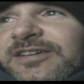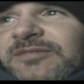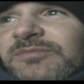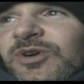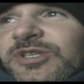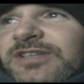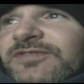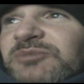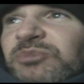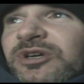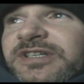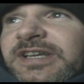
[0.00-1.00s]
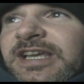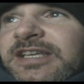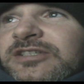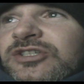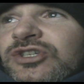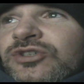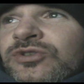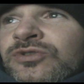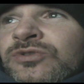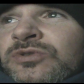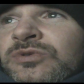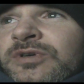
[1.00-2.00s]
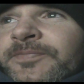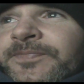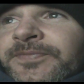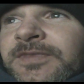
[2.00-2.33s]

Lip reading: most of it pertained to